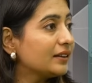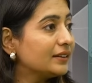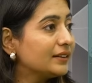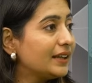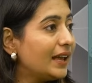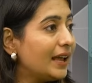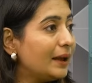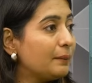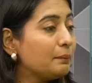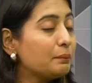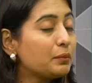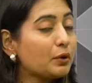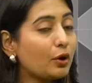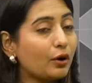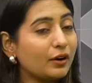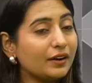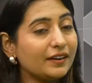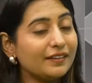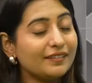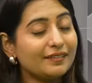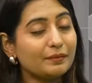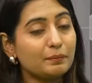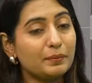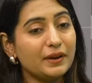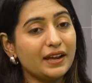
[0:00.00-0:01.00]
the
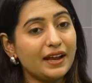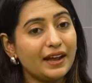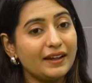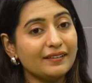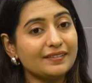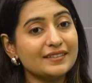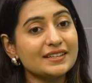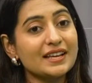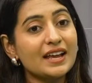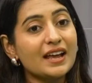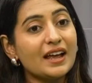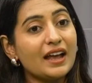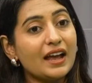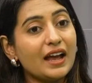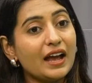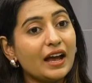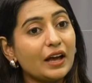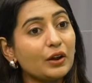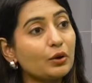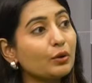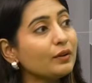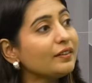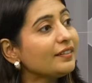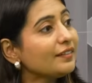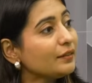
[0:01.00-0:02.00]
employee's behest,
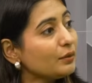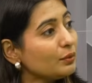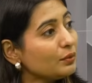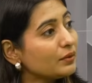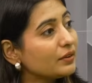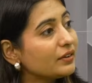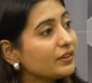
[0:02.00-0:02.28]
and also